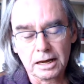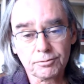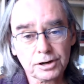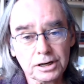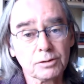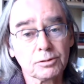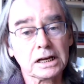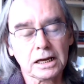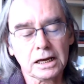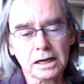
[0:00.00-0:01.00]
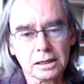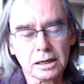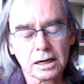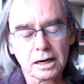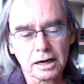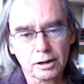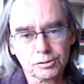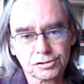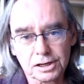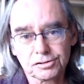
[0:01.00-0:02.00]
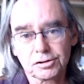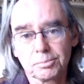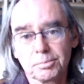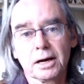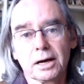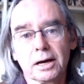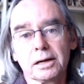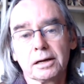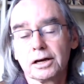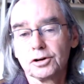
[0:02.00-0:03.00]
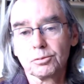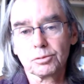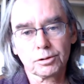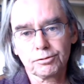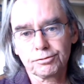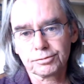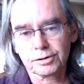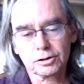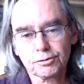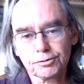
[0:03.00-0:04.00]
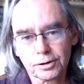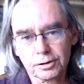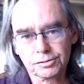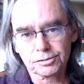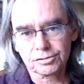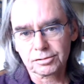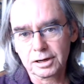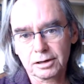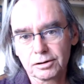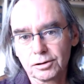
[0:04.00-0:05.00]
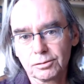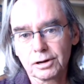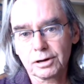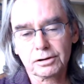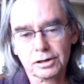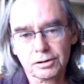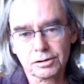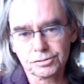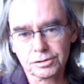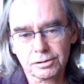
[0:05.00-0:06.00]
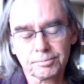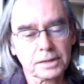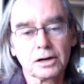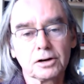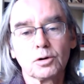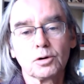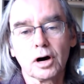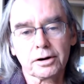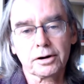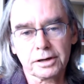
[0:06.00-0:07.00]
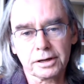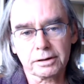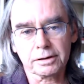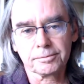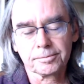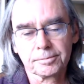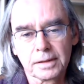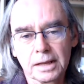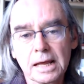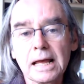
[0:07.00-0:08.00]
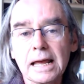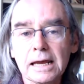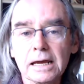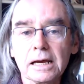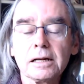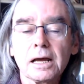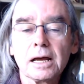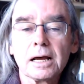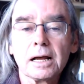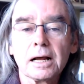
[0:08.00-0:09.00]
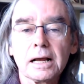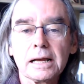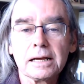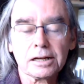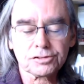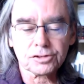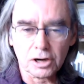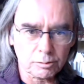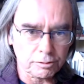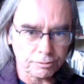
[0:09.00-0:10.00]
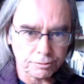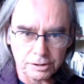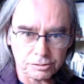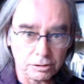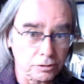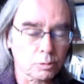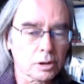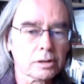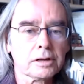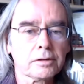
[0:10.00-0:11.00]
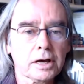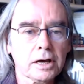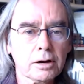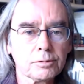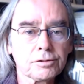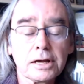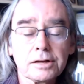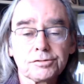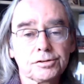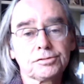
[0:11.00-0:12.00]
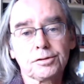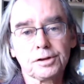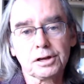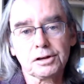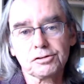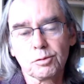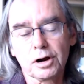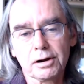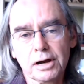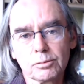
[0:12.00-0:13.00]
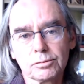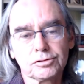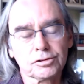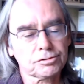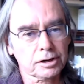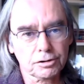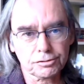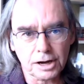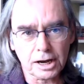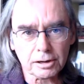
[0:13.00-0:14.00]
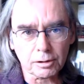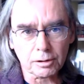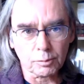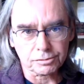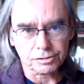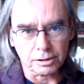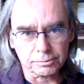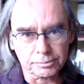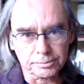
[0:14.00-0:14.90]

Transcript: Every now and again, a house needs to buy a new roof and a new furnace and a new air conditioner and a new water heater. And it is not a reflection on the quality of the house. It's just that things wear out, just like your jacket wears out.